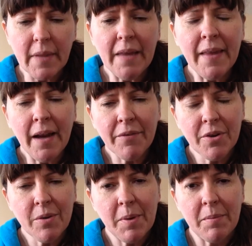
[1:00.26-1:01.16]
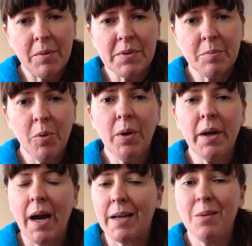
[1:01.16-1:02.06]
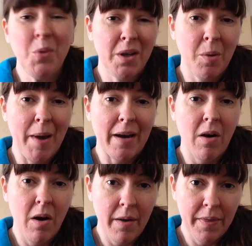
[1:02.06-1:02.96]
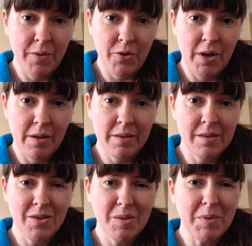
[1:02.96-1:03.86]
And then after the baby was born, I didn't want to go back on the drugs just